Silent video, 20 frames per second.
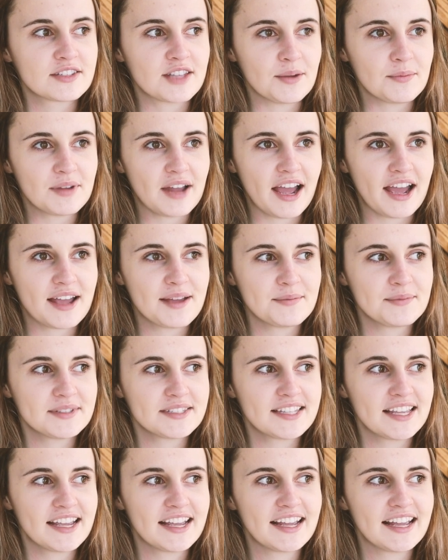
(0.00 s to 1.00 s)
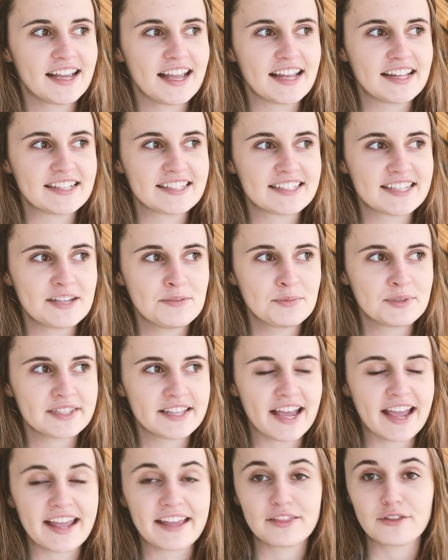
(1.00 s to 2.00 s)
Sometimes it seems
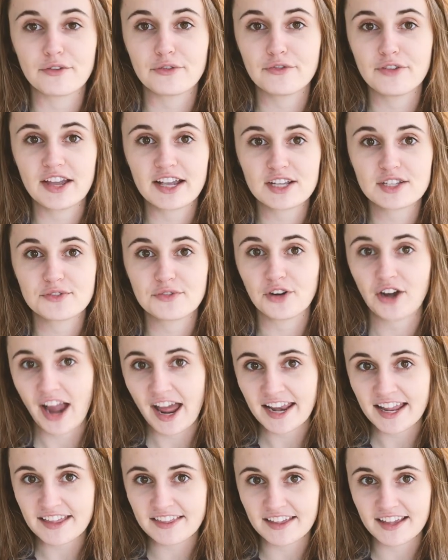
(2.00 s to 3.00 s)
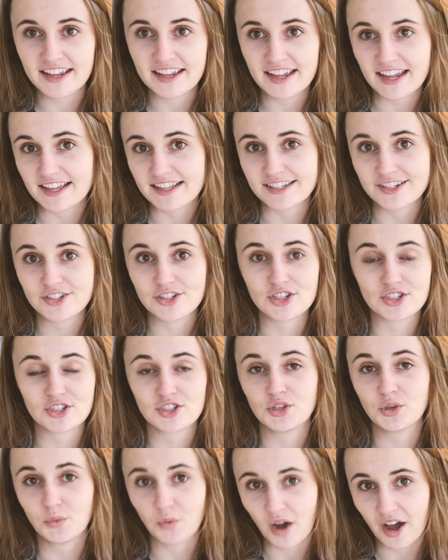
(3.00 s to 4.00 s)
like the fix for anything is just
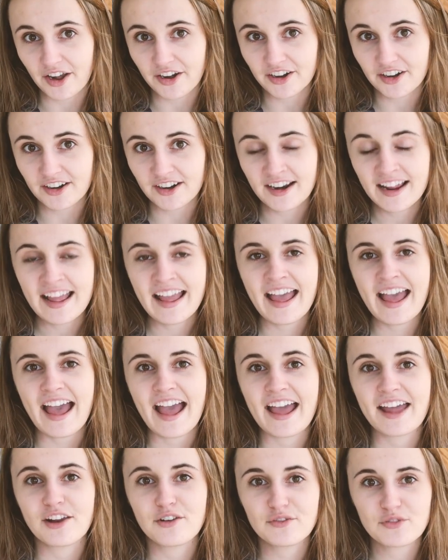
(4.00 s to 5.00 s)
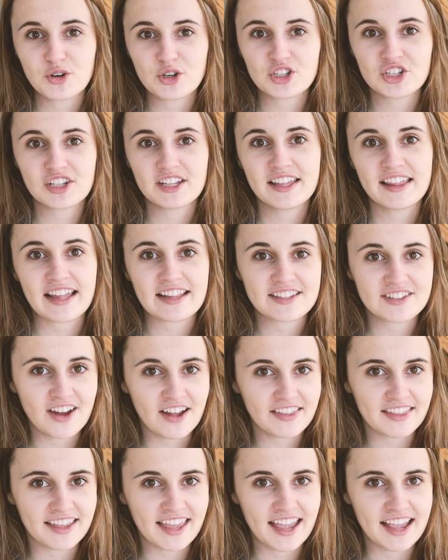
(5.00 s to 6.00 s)
to water, and unfortunately that's
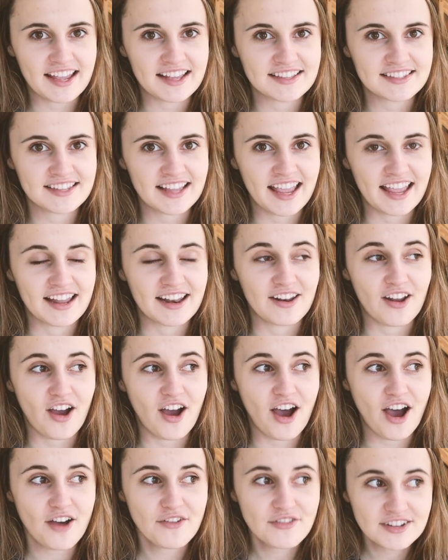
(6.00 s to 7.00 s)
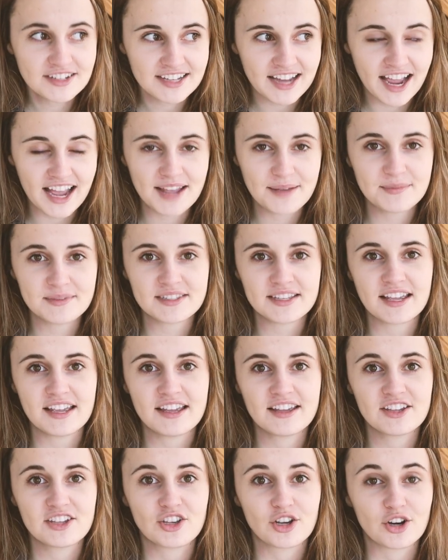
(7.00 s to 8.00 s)
not the case, and oftentimes
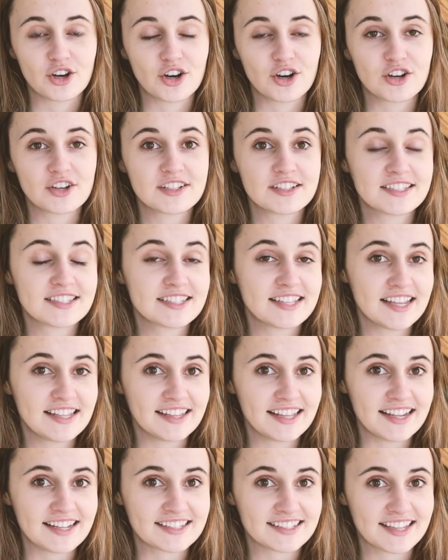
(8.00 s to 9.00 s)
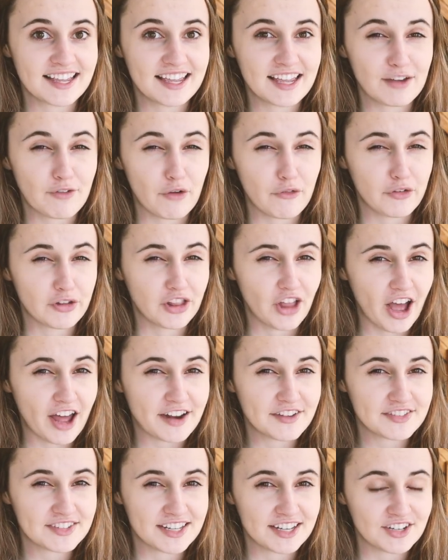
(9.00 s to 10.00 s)
your seedlings can give off a lot
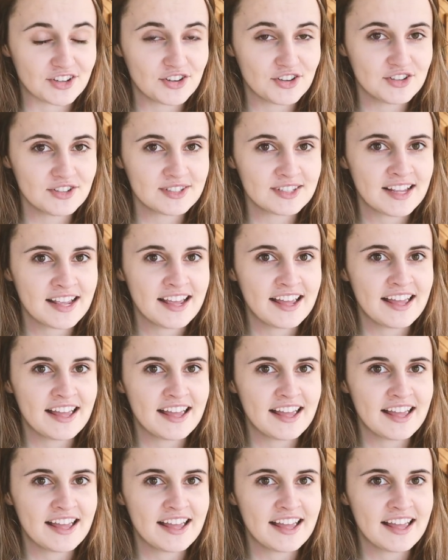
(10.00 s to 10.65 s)
of signals